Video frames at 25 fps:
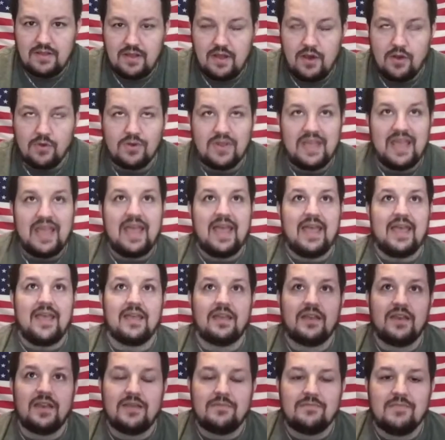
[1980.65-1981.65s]
okay,
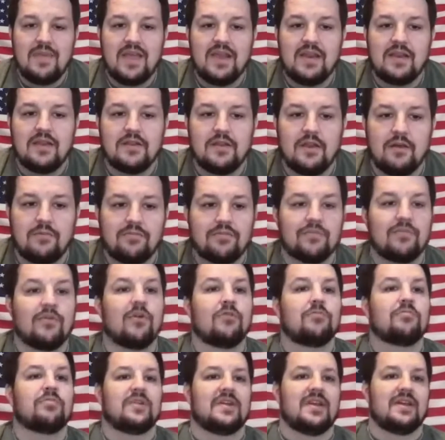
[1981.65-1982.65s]
and he made it
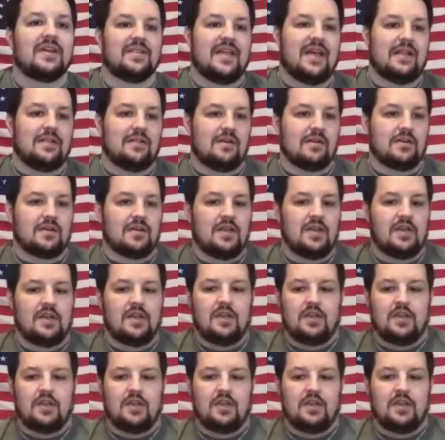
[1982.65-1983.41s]
appropriate that, look,